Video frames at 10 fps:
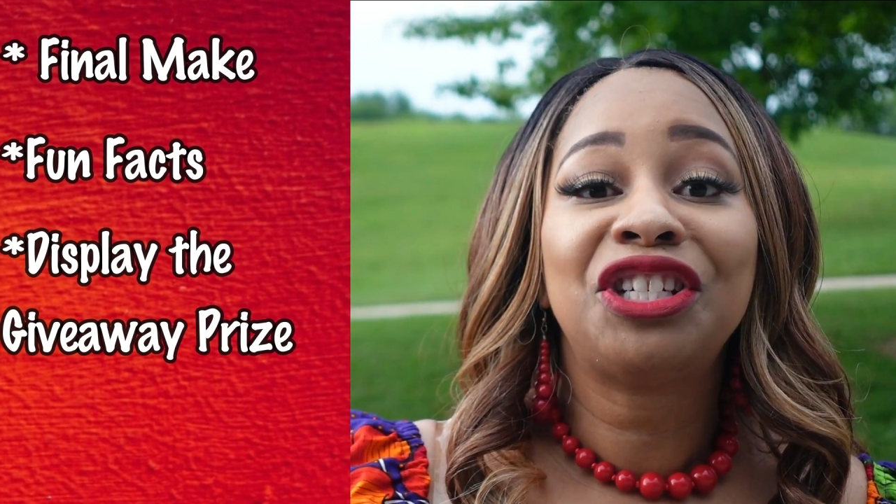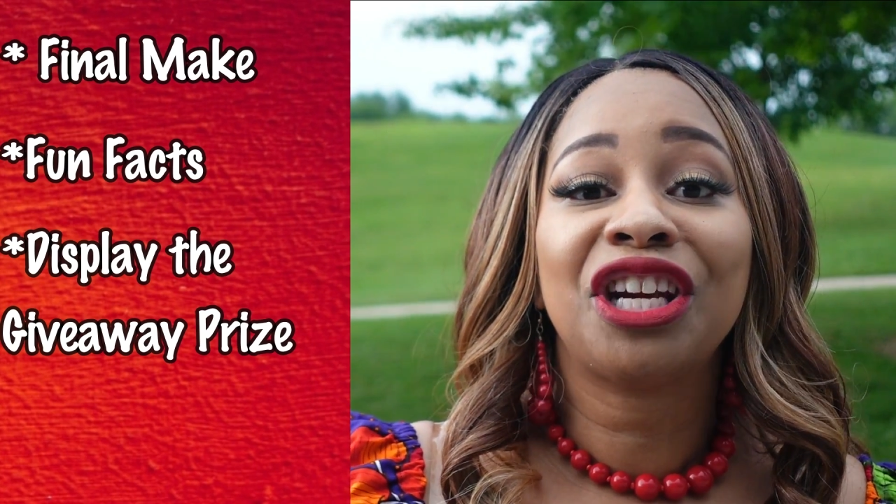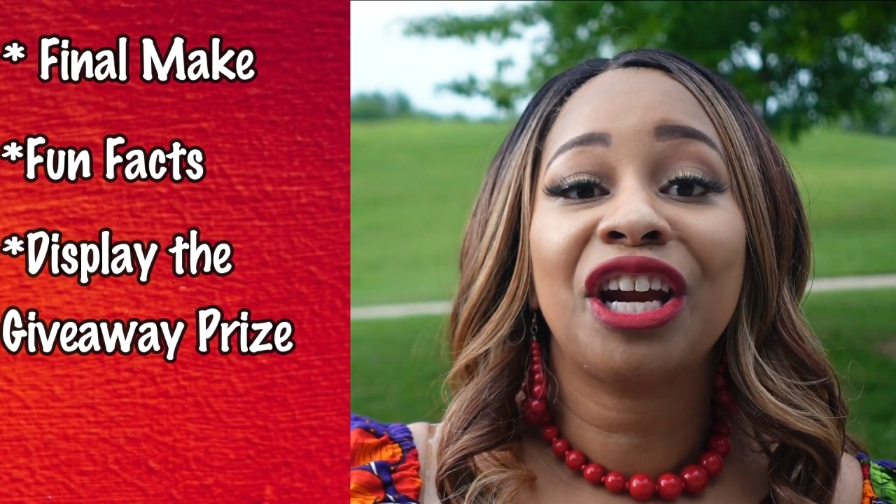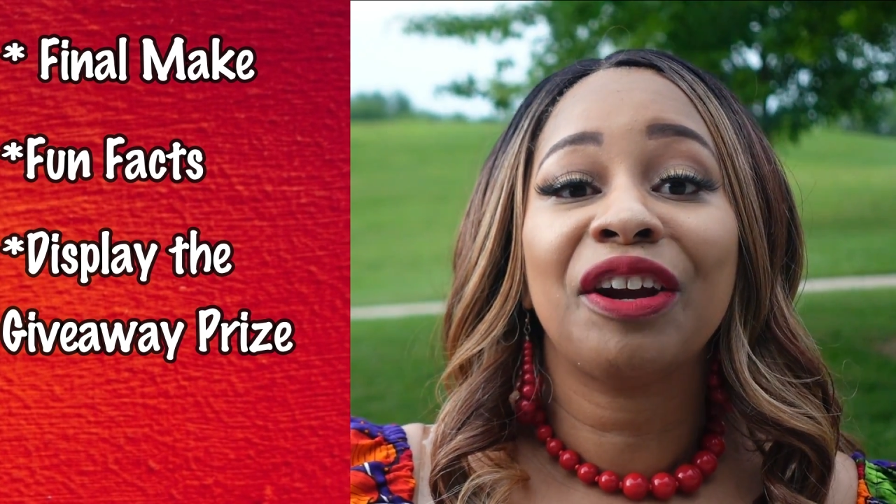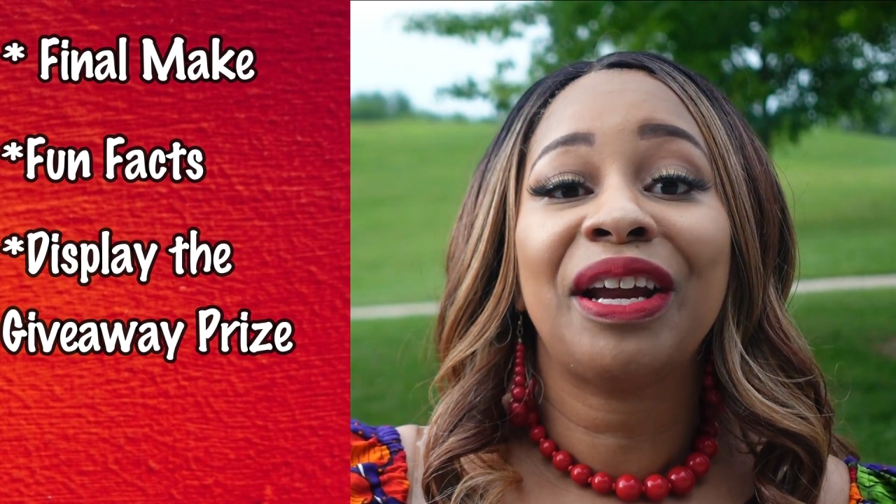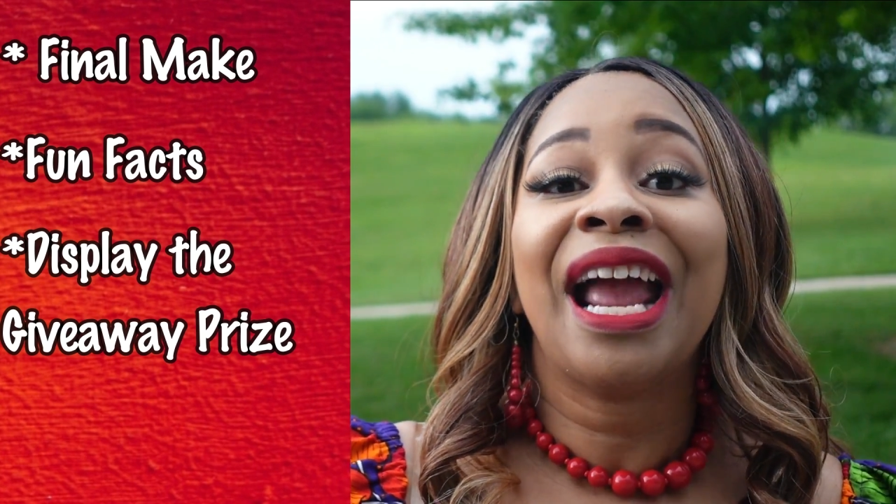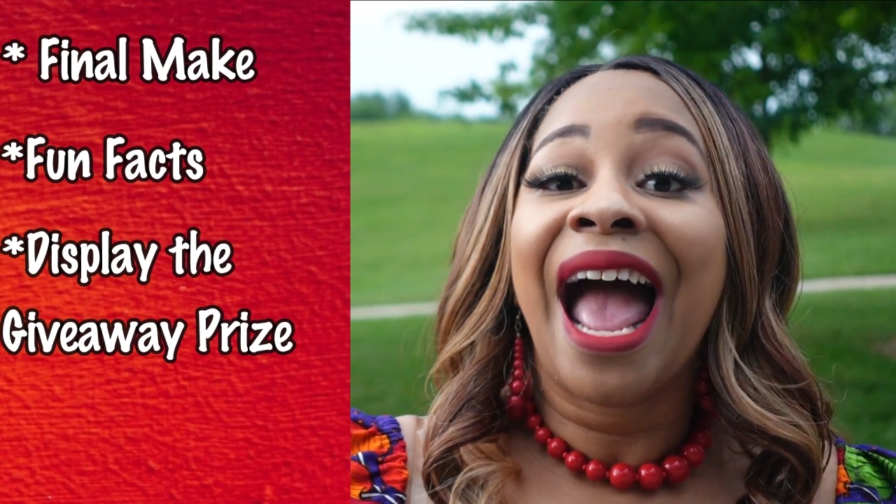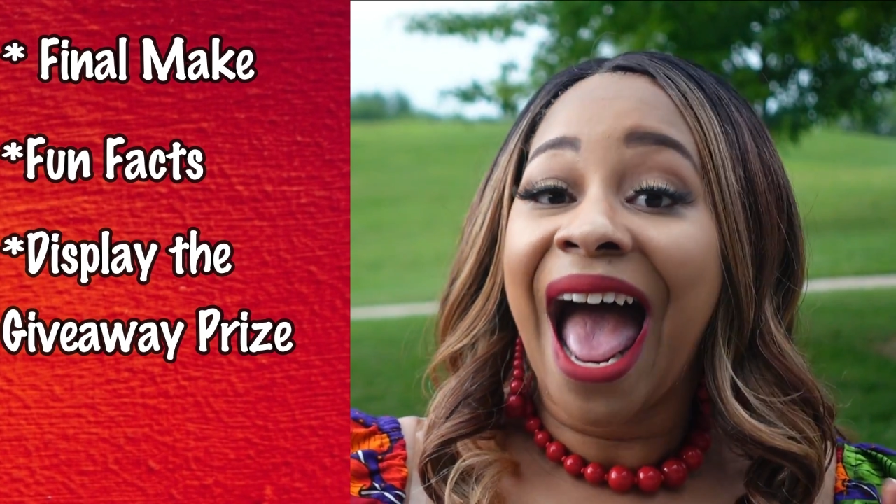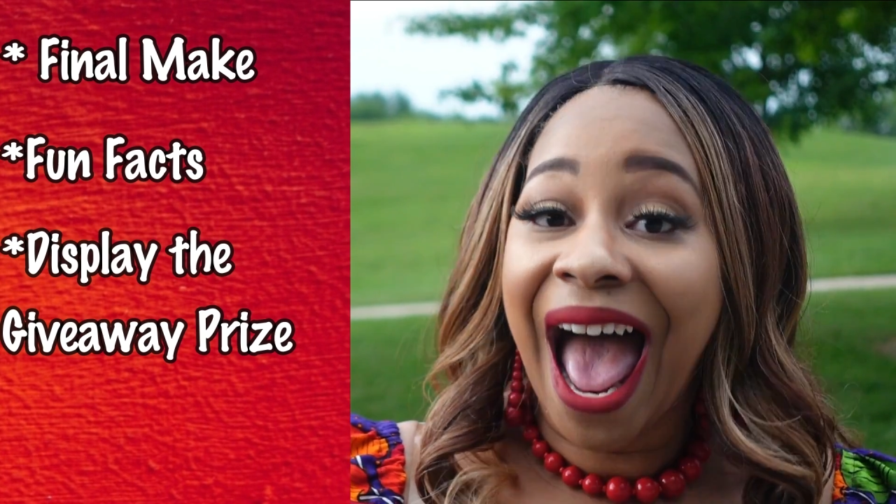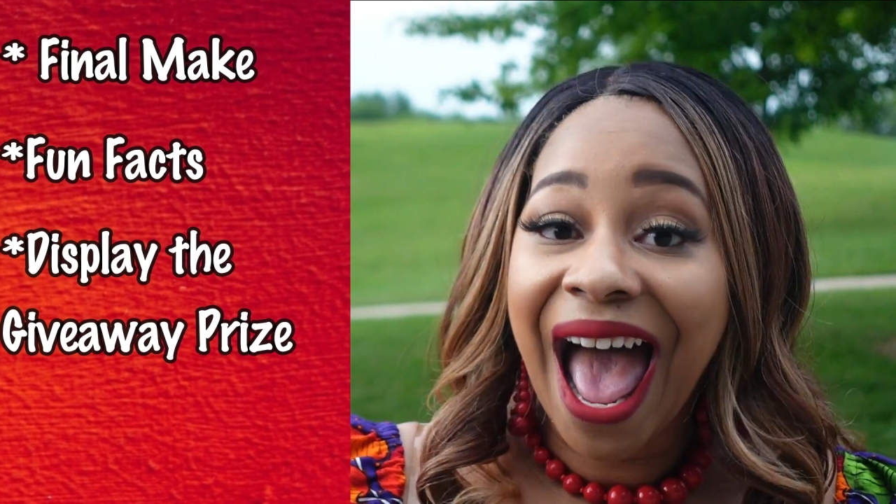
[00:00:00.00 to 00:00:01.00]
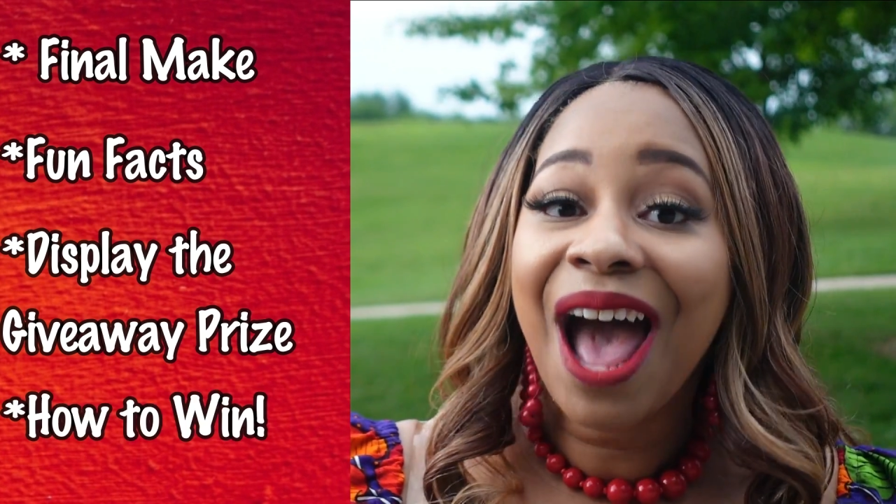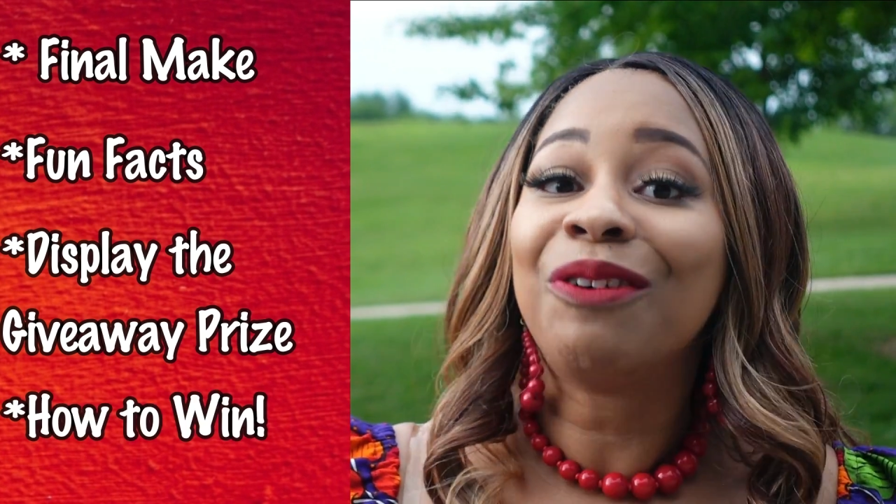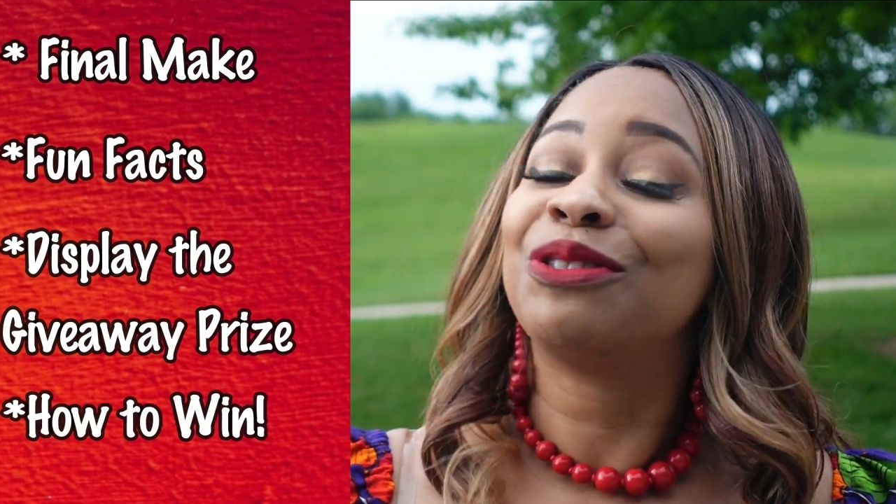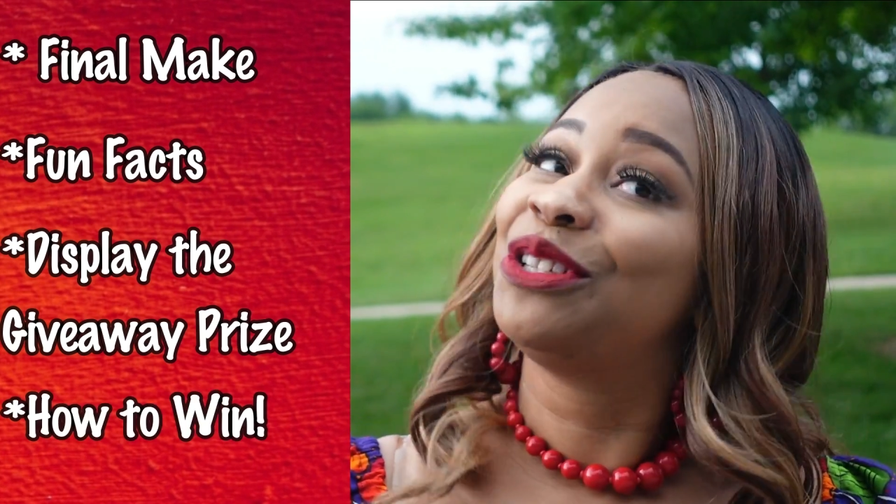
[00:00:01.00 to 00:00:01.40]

sharing how